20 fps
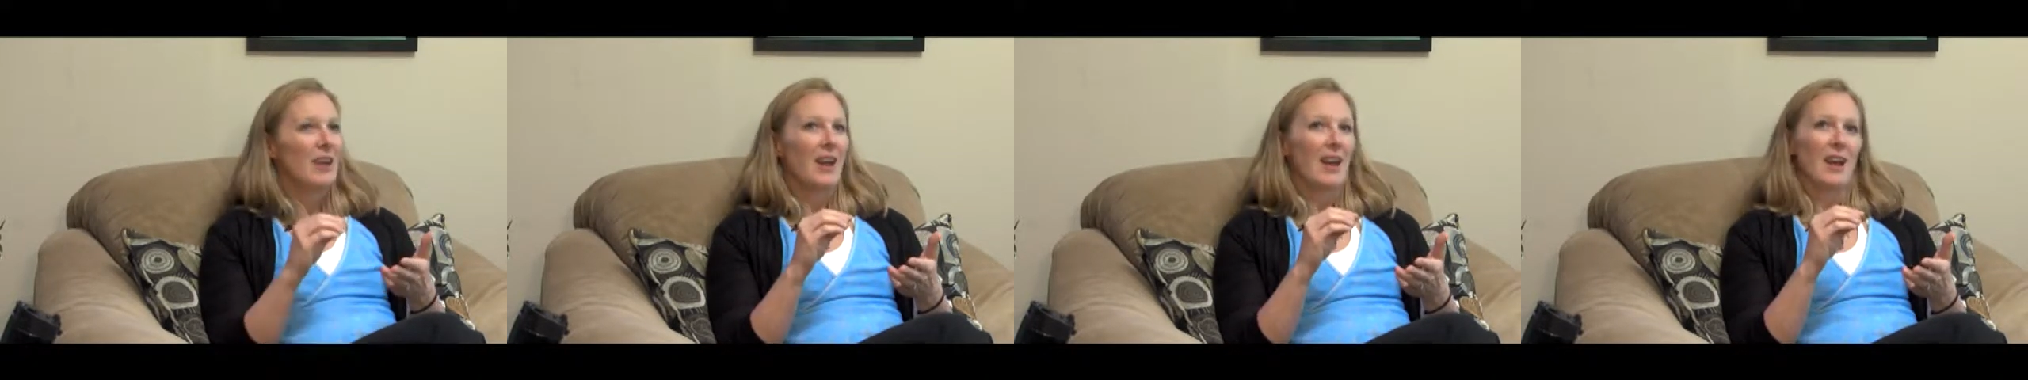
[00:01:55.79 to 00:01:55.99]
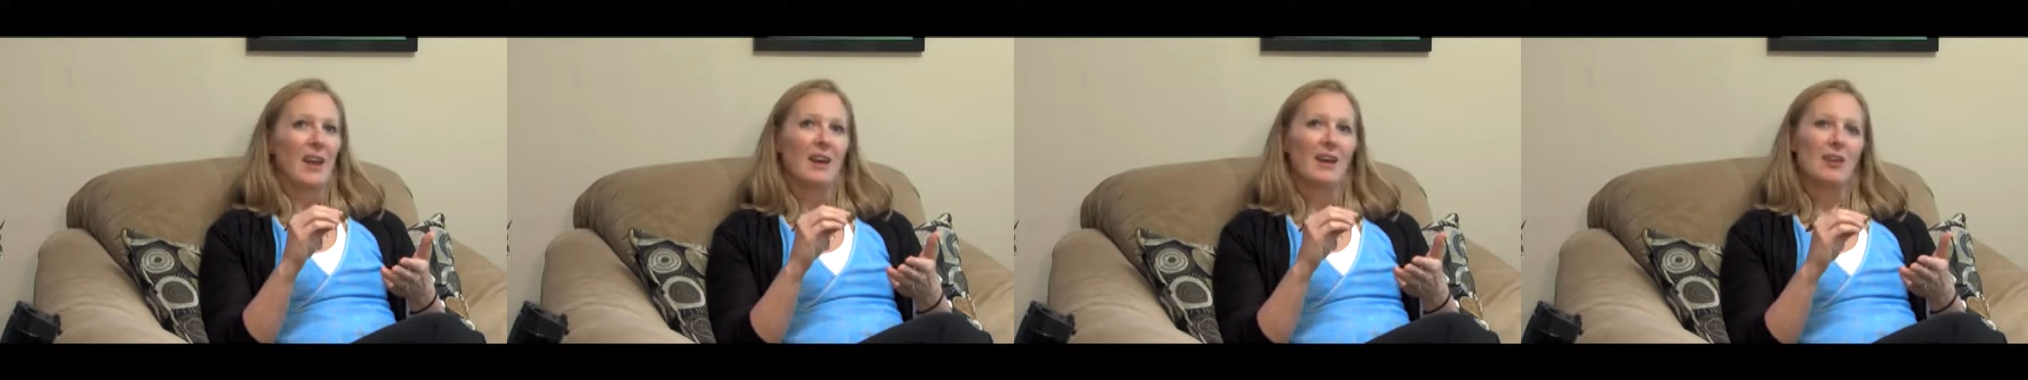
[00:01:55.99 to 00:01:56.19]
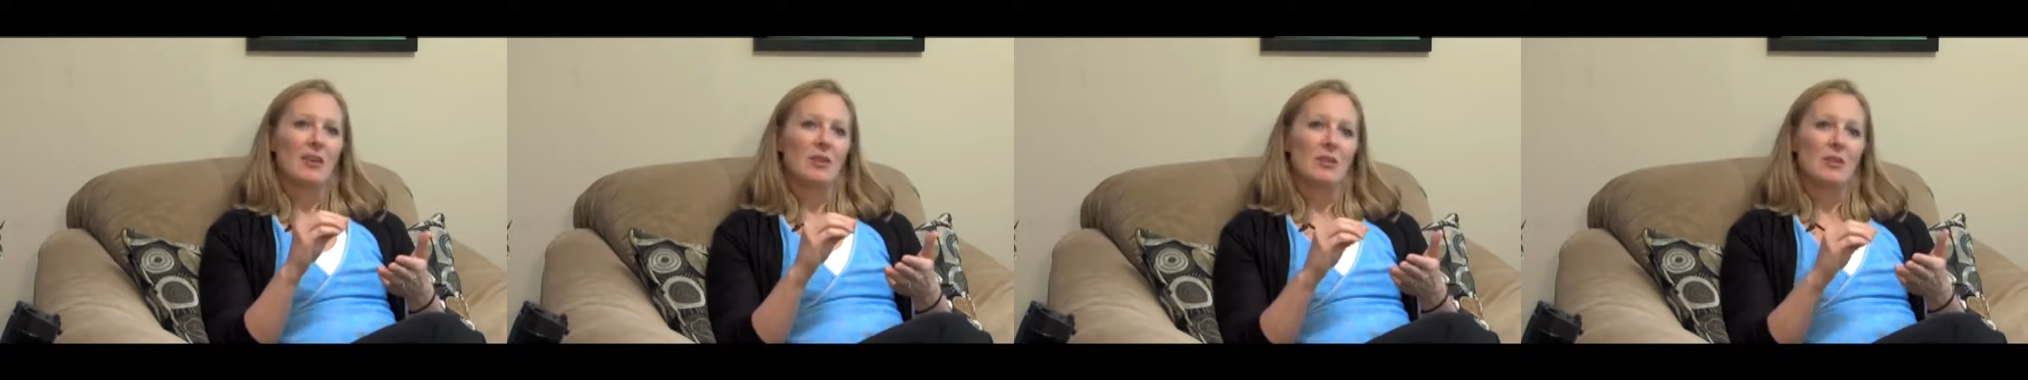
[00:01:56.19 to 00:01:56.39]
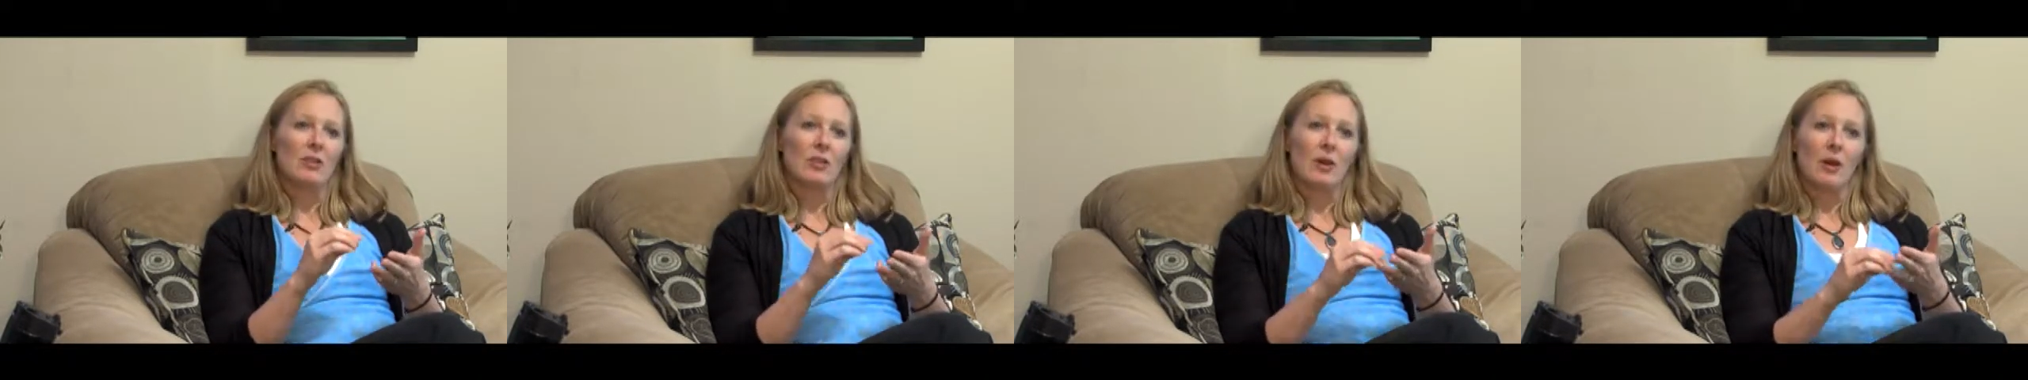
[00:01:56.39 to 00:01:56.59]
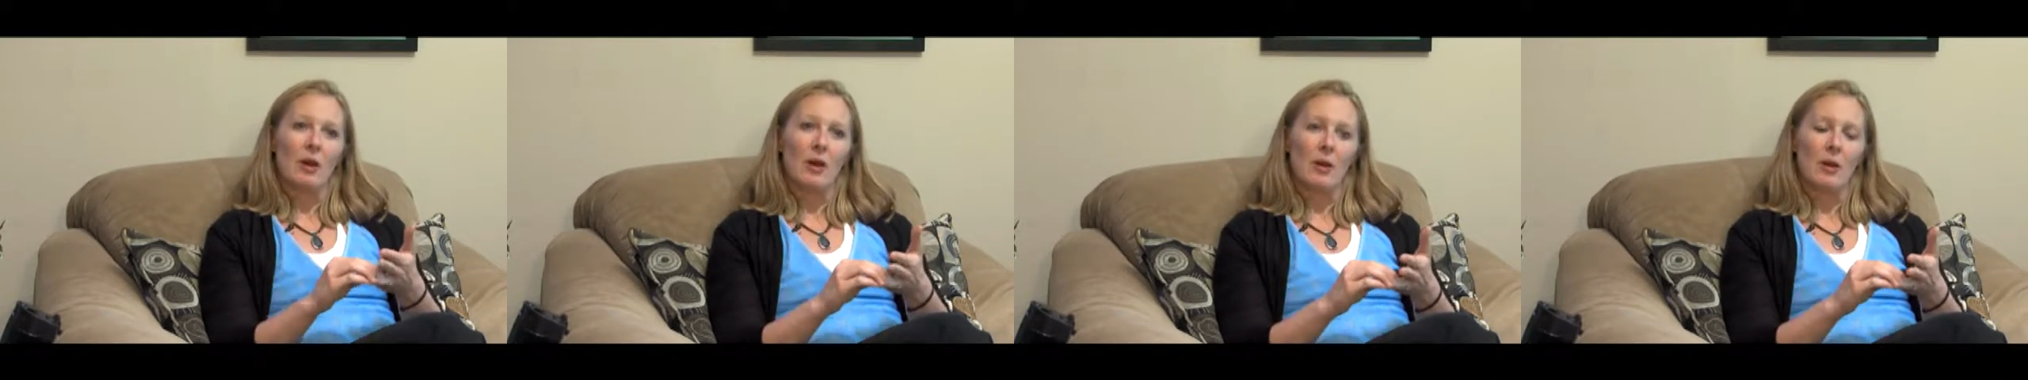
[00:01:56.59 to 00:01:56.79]
and
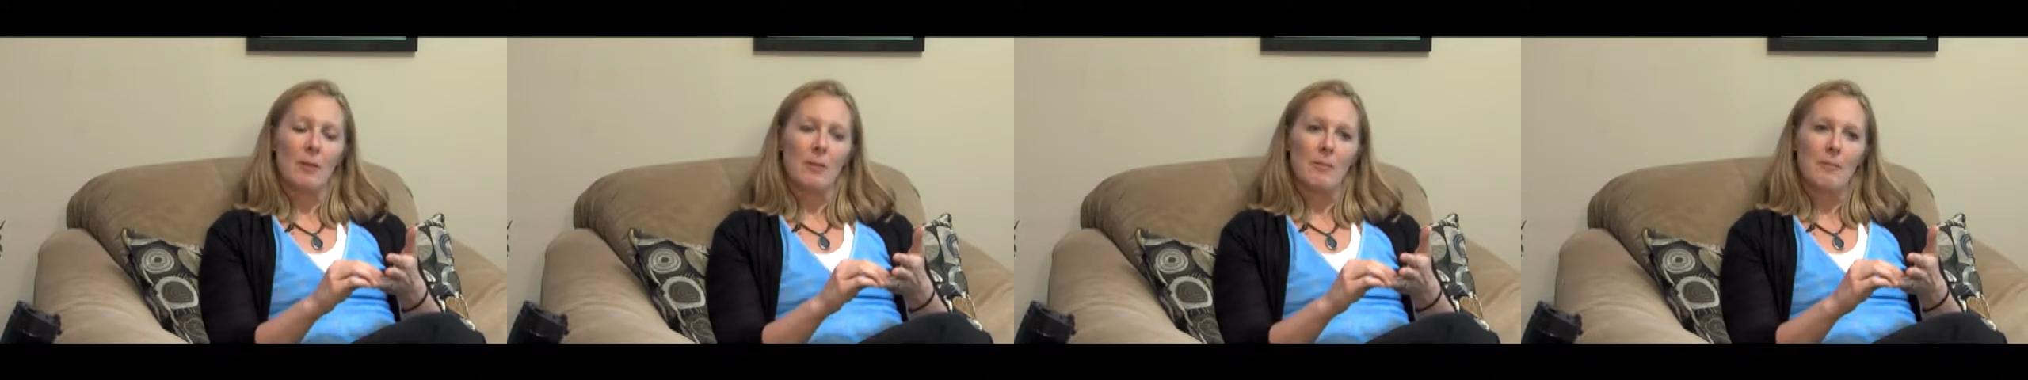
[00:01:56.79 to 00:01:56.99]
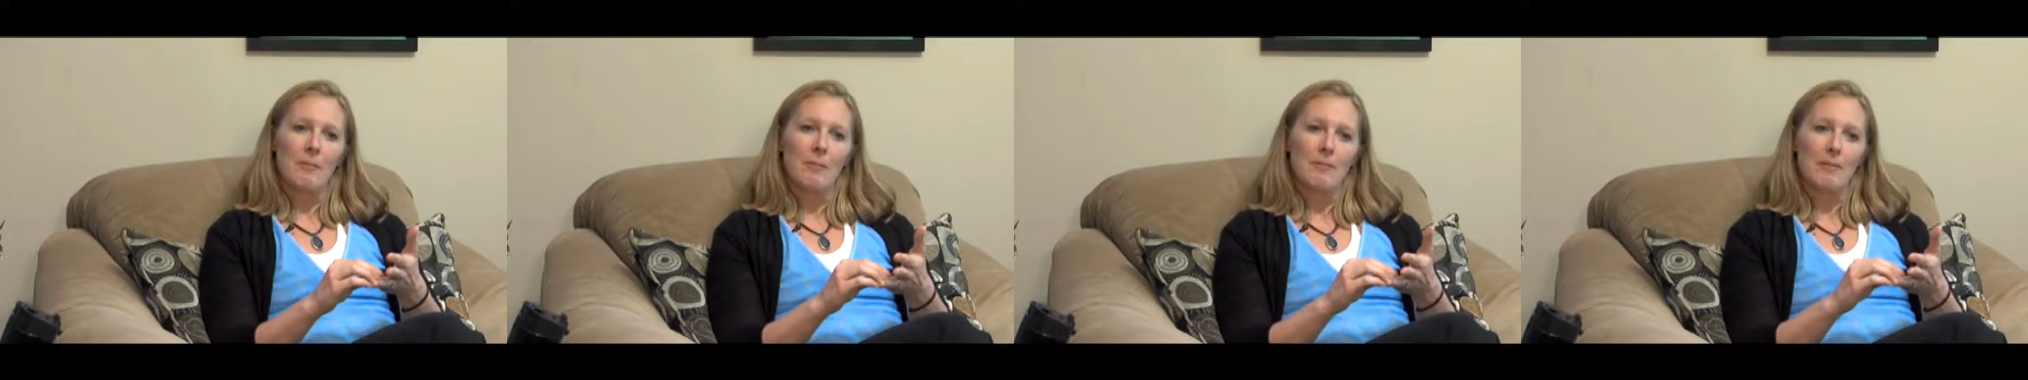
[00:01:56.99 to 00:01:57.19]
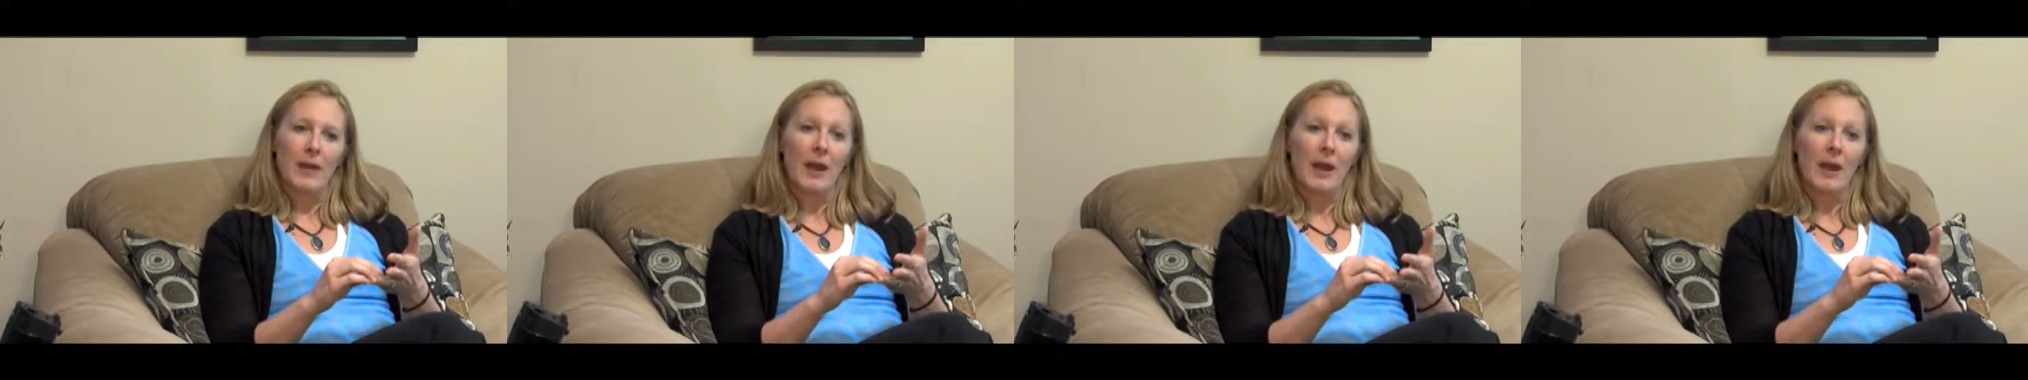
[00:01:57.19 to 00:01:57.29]
um,